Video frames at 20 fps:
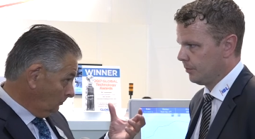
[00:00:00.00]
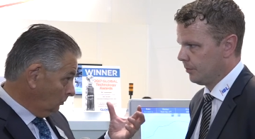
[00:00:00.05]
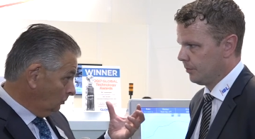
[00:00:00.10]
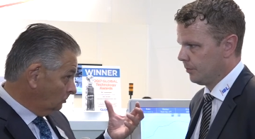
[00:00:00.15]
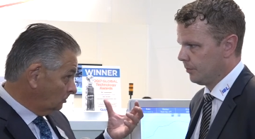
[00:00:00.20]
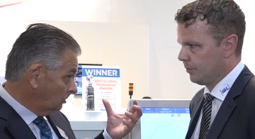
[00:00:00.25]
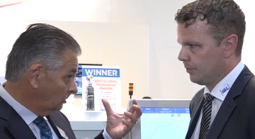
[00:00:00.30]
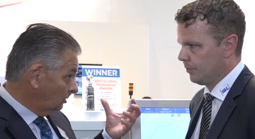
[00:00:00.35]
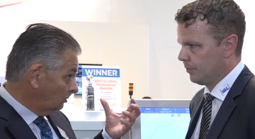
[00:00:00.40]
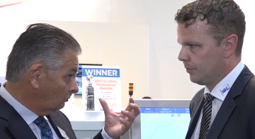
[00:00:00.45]

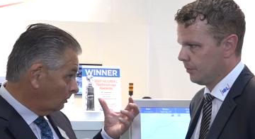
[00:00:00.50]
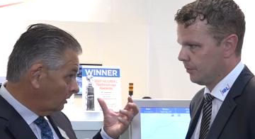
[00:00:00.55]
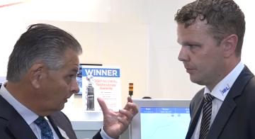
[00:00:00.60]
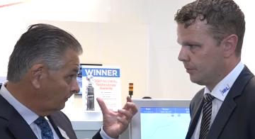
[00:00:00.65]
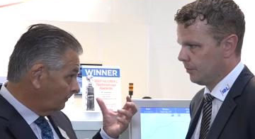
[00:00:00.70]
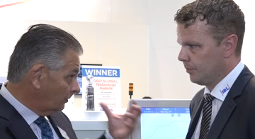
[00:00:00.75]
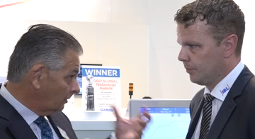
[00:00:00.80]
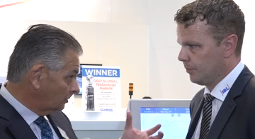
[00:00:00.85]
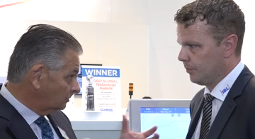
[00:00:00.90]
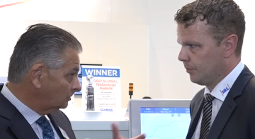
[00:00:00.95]
Speaker 1: using the right
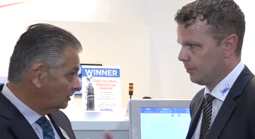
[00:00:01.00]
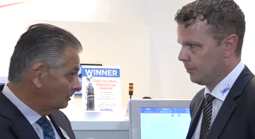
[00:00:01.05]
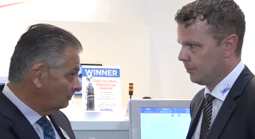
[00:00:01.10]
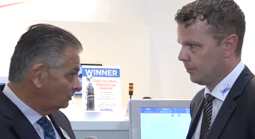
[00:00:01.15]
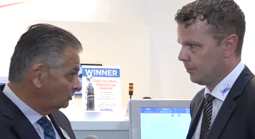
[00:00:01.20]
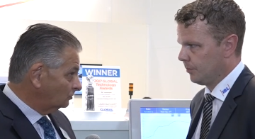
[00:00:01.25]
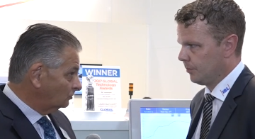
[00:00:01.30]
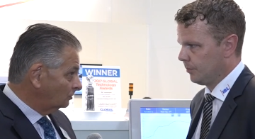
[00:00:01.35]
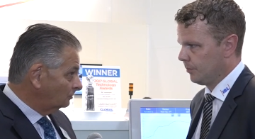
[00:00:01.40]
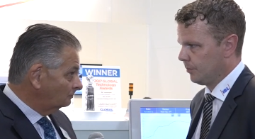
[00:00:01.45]
flux
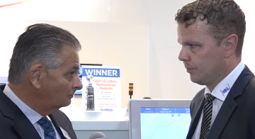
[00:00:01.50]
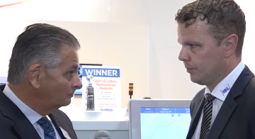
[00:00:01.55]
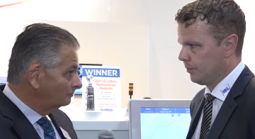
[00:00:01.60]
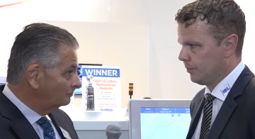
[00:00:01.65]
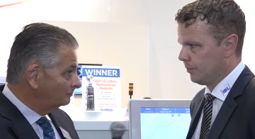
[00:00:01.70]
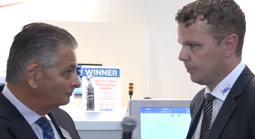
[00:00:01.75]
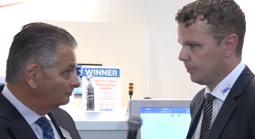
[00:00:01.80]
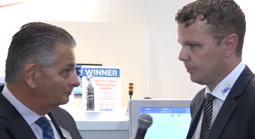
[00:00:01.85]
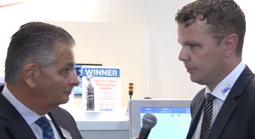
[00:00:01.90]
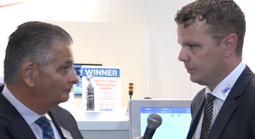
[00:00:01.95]
chemistry?
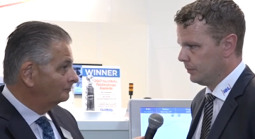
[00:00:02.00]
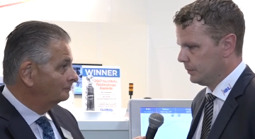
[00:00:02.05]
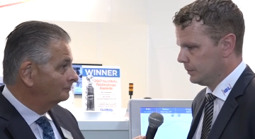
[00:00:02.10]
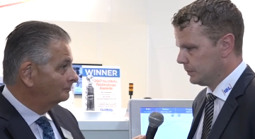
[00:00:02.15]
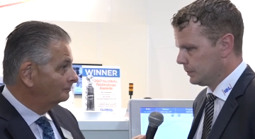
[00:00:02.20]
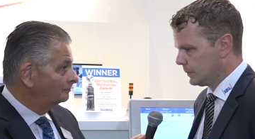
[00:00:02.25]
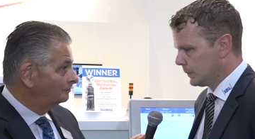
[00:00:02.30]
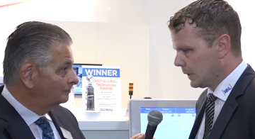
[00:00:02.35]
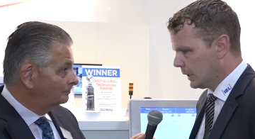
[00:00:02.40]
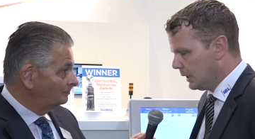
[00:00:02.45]

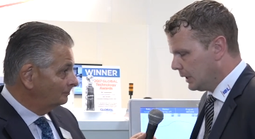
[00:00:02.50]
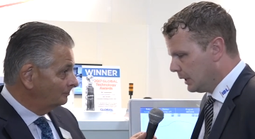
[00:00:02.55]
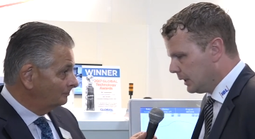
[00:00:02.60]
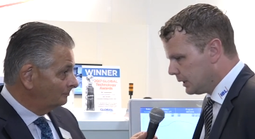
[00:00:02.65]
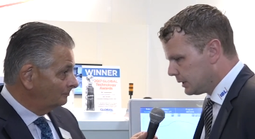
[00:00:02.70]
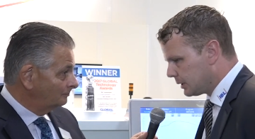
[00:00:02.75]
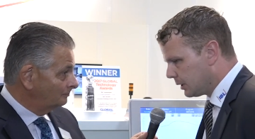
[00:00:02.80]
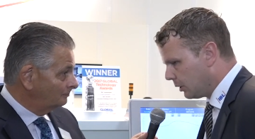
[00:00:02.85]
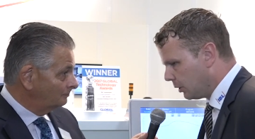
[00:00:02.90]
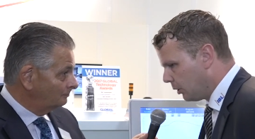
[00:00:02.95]

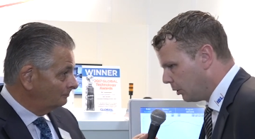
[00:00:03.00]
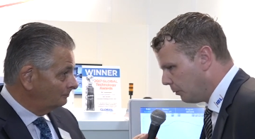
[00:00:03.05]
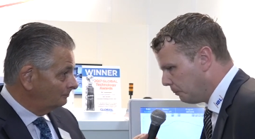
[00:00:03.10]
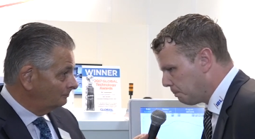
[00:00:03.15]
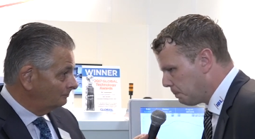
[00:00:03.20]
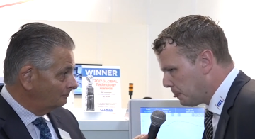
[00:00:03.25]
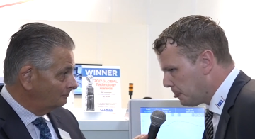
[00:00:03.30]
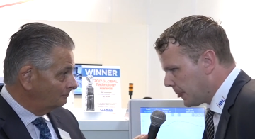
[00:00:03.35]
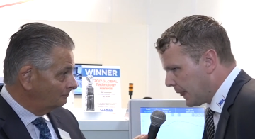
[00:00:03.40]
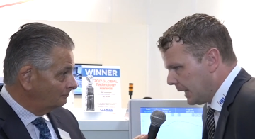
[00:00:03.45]
Speaker 2: So
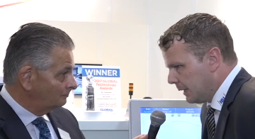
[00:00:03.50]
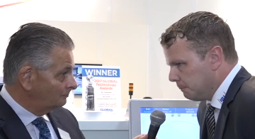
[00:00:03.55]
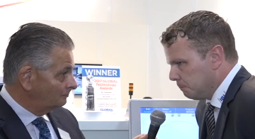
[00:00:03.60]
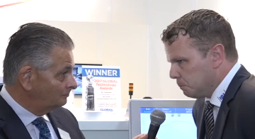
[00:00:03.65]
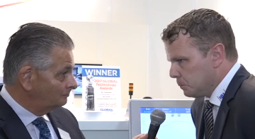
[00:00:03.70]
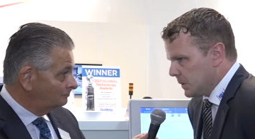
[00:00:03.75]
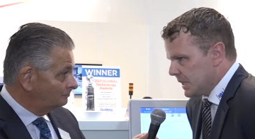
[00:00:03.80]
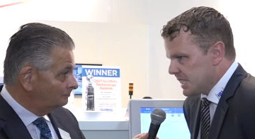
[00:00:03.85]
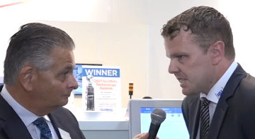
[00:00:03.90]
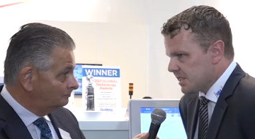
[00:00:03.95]

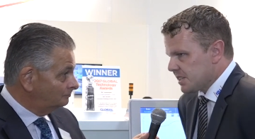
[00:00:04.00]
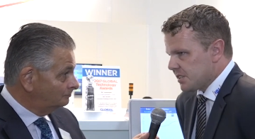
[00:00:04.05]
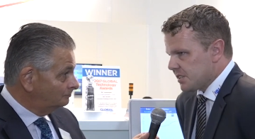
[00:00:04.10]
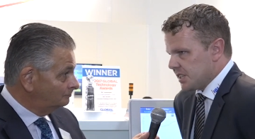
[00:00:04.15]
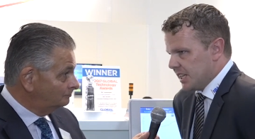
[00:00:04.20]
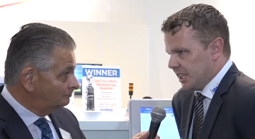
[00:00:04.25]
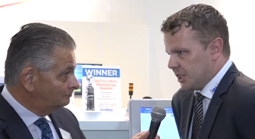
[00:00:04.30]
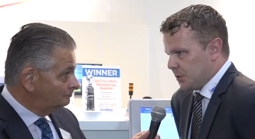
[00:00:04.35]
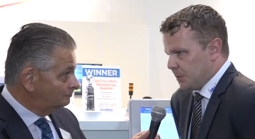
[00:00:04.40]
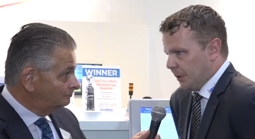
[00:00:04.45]
this is
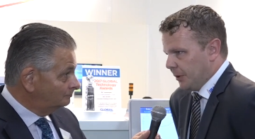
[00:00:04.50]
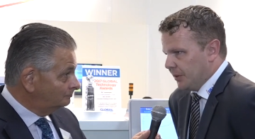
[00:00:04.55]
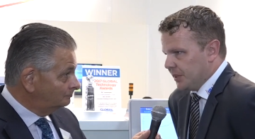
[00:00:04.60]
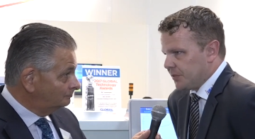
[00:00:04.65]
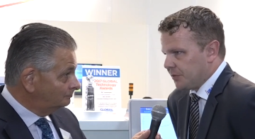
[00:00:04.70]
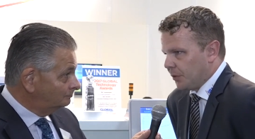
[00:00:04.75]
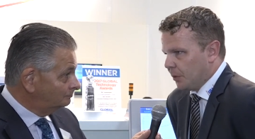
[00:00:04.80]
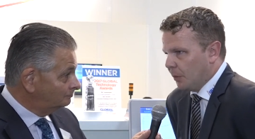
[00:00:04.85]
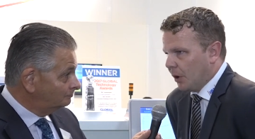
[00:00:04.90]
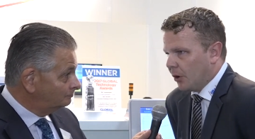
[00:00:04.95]
the experience
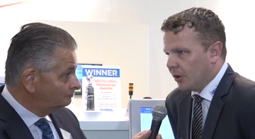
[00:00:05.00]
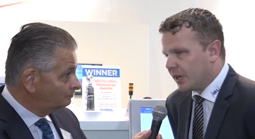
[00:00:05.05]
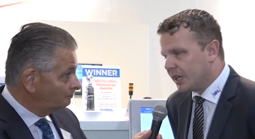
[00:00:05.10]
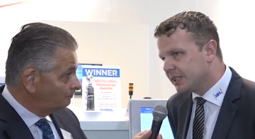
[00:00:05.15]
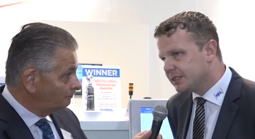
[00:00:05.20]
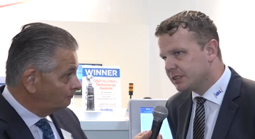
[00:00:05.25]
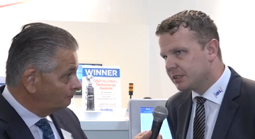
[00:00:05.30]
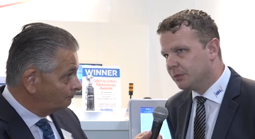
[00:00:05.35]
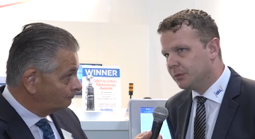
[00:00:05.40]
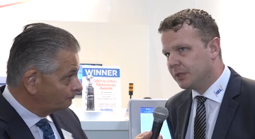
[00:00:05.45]
from our
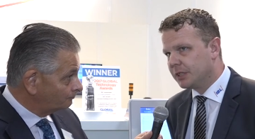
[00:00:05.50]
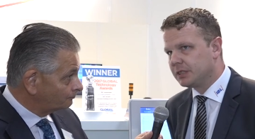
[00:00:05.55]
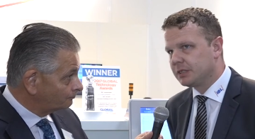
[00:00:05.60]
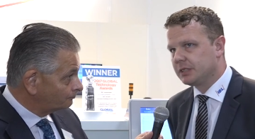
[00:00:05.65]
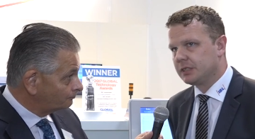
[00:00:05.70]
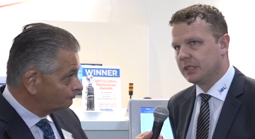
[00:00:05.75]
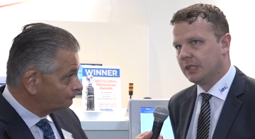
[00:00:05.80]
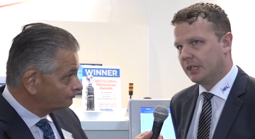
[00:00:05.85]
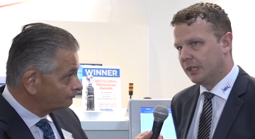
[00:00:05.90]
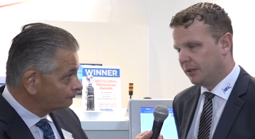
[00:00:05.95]

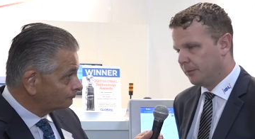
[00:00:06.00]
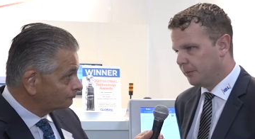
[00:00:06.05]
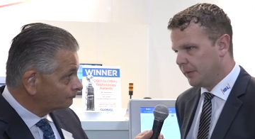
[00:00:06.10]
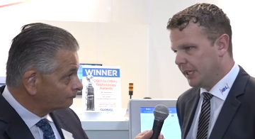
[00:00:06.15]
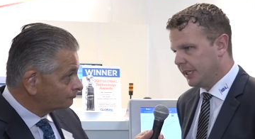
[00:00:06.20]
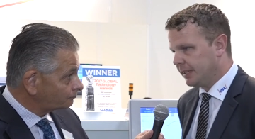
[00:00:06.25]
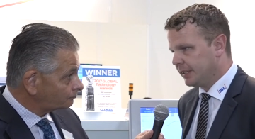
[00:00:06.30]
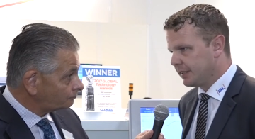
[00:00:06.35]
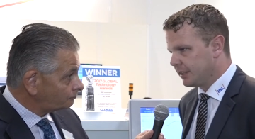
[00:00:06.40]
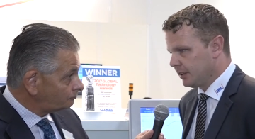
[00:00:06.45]
customers,
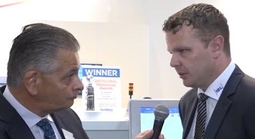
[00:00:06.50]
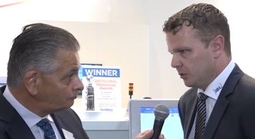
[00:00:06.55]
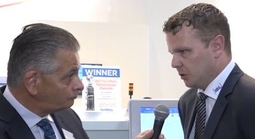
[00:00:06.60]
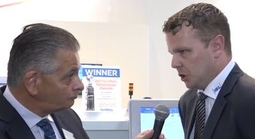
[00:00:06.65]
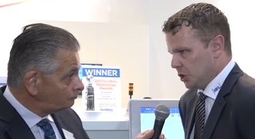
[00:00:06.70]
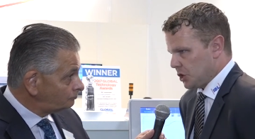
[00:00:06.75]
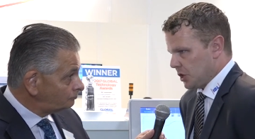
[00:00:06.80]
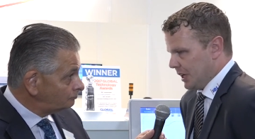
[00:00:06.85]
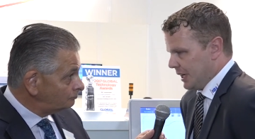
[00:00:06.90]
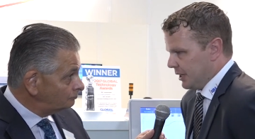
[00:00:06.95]
and
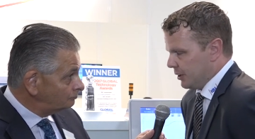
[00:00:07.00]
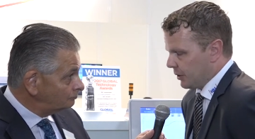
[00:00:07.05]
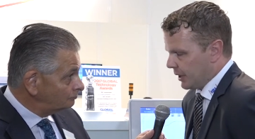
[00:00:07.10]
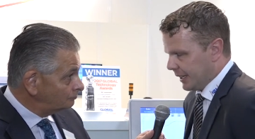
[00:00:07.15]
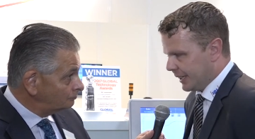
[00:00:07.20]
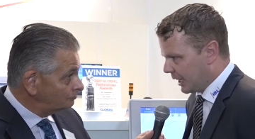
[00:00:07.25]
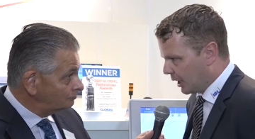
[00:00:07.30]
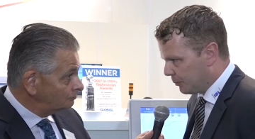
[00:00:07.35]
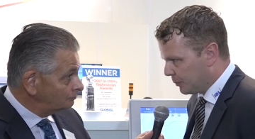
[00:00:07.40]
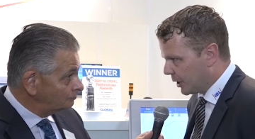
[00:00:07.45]
usually you
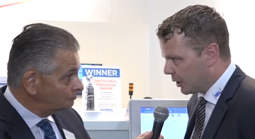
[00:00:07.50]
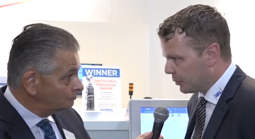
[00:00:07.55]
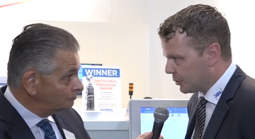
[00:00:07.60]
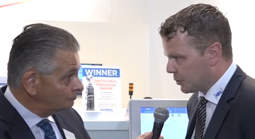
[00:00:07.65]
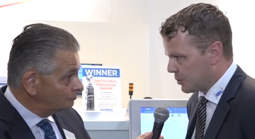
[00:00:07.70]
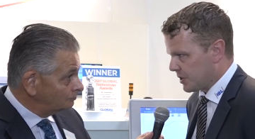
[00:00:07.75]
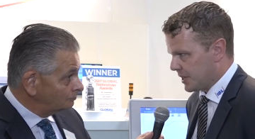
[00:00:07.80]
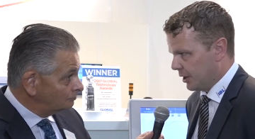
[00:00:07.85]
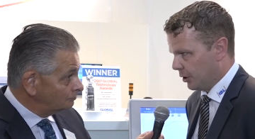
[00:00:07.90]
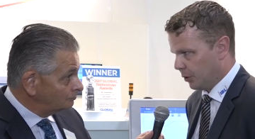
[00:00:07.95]
can come down to
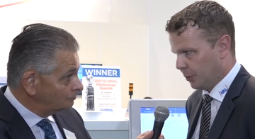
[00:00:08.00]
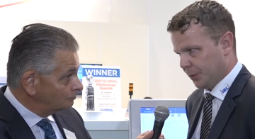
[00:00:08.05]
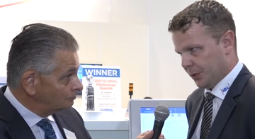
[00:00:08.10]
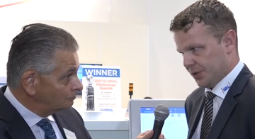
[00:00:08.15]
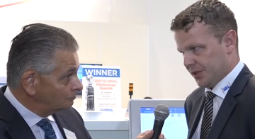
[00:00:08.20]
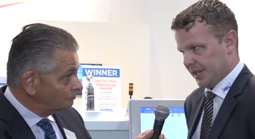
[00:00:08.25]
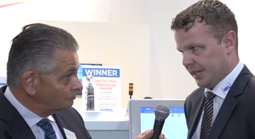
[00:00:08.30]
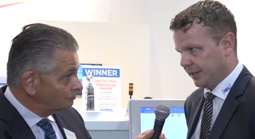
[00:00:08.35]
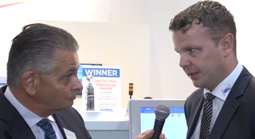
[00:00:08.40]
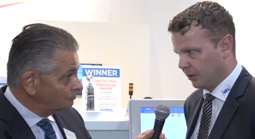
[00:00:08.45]

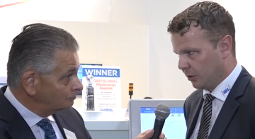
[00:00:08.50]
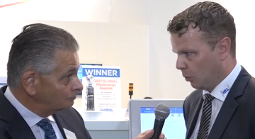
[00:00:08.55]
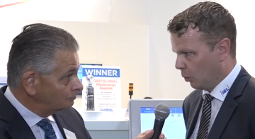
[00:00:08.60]
0% or